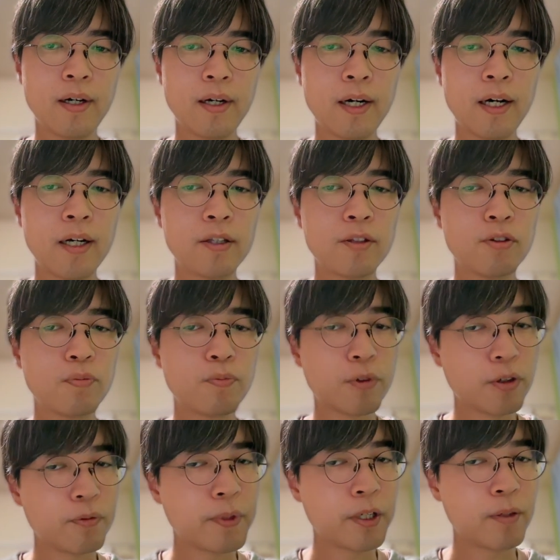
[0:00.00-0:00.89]
And the
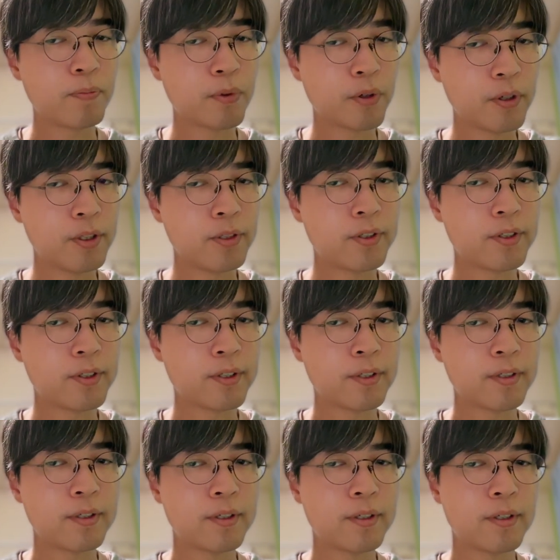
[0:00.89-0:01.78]
probing
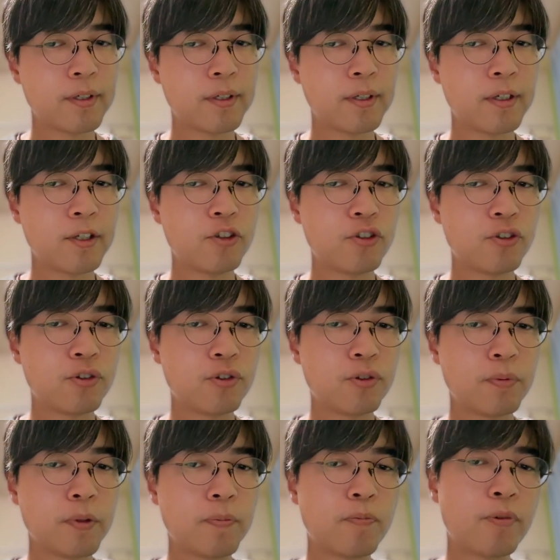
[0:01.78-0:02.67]
points
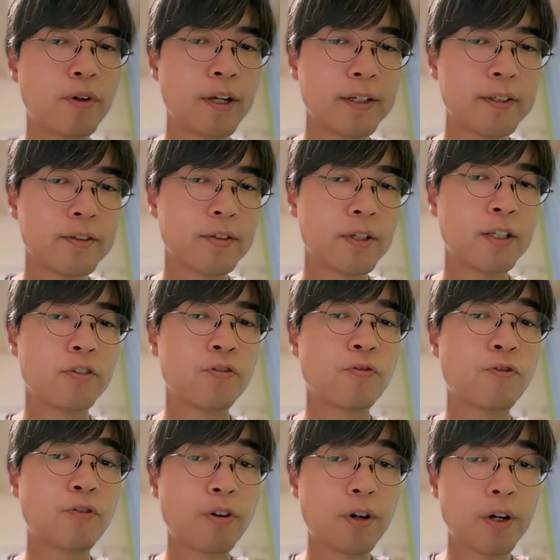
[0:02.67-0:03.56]
should be placed as
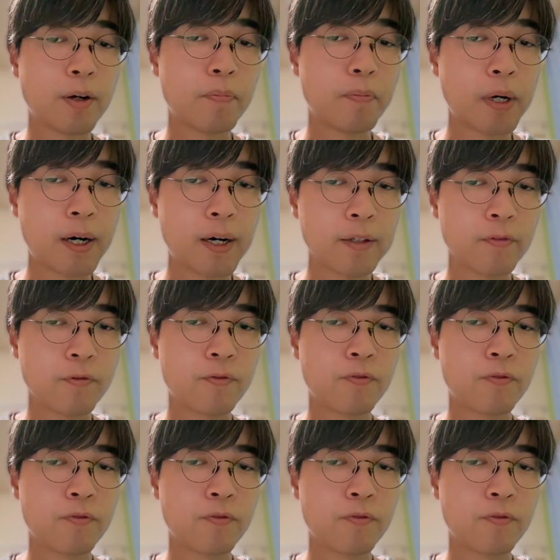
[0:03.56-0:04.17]
far apart